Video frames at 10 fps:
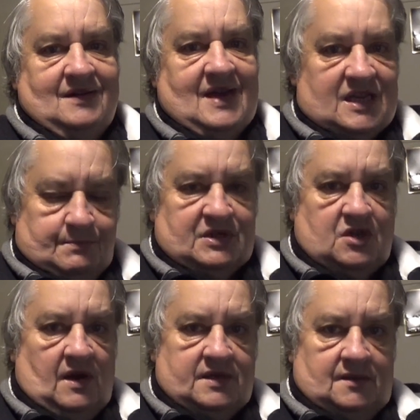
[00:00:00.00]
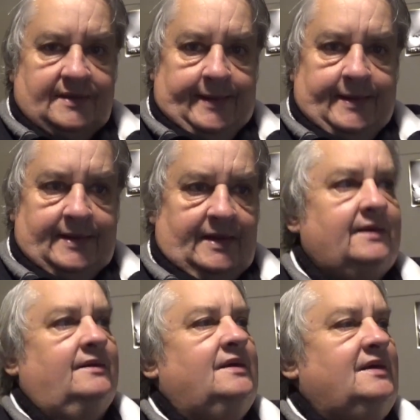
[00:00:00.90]
The catamatite.
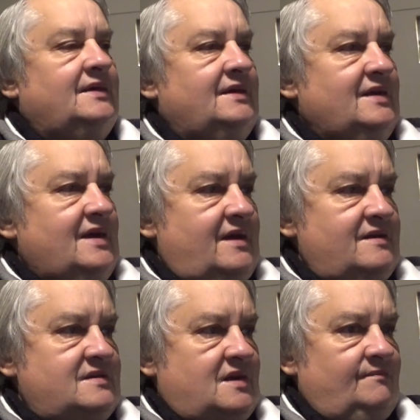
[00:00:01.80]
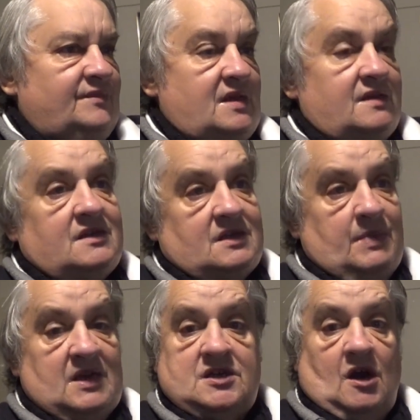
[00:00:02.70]
And there's
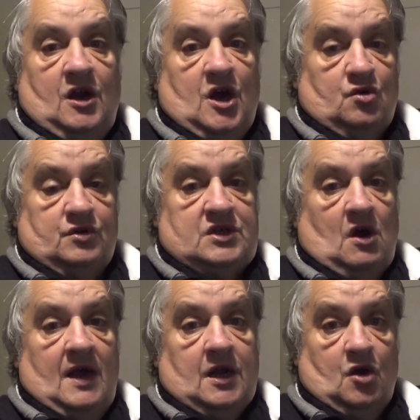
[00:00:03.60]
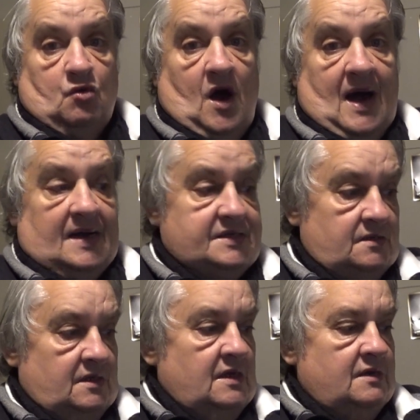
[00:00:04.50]
big silo
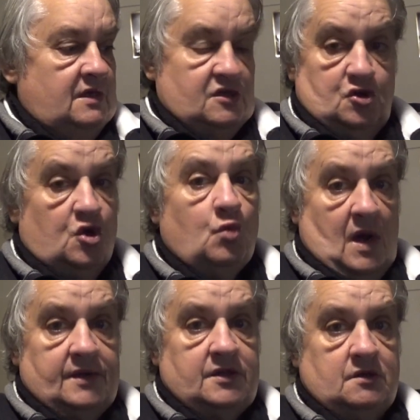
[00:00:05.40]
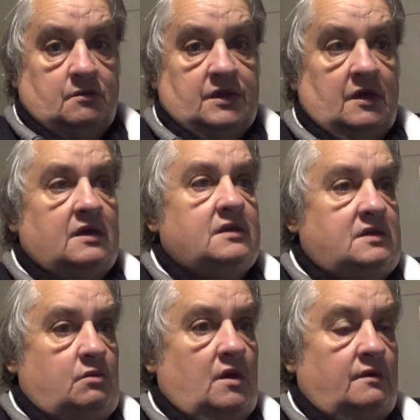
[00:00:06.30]
art, the new one too there
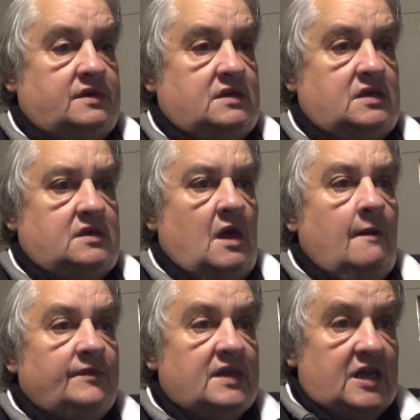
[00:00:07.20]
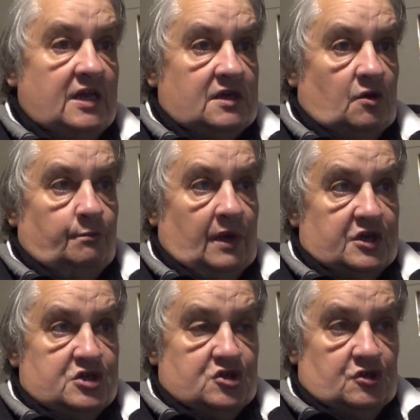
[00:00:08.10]
as well. It's just near
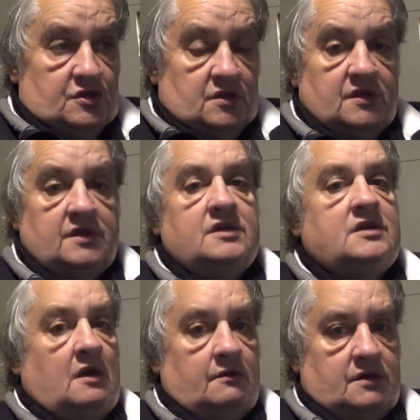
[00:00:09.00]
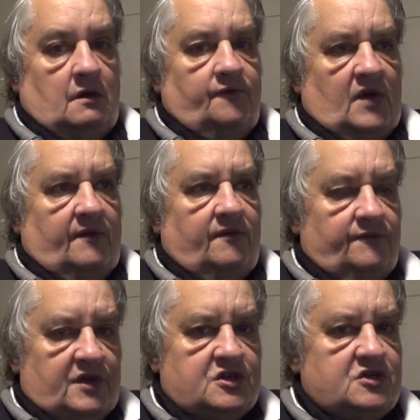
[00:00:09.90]
completion, so it's not far
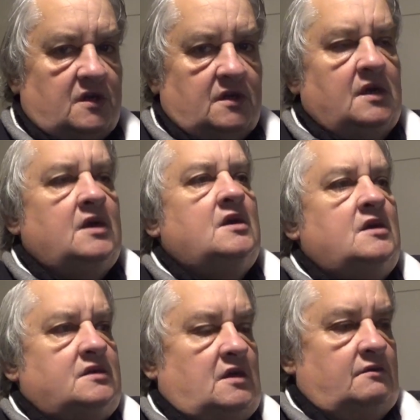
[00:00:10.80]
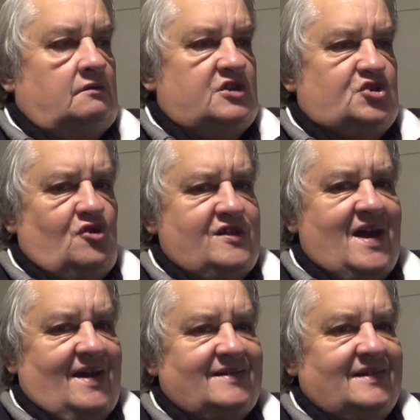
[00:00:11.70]
from finishing, so you'll enjoy
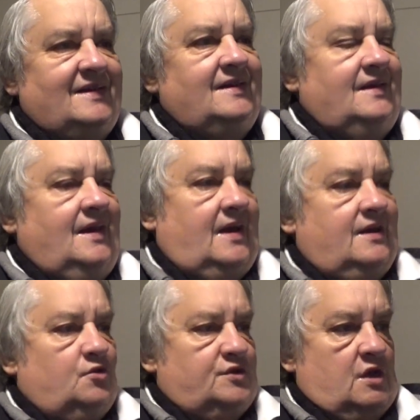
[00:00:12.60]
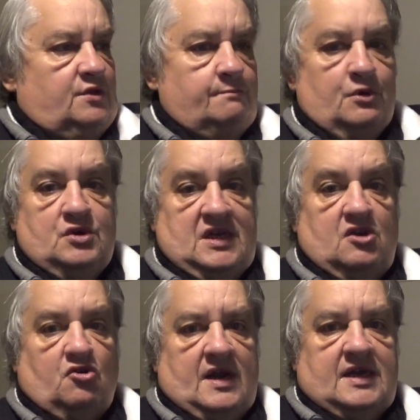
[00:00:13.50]
that. And also the Boozy
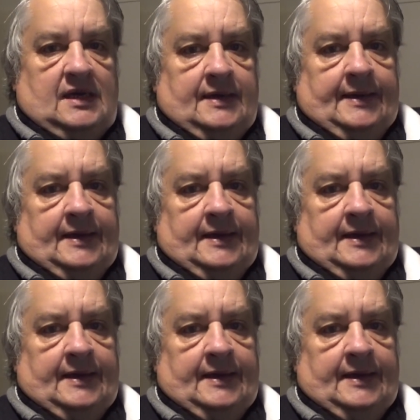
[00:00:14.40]
Creek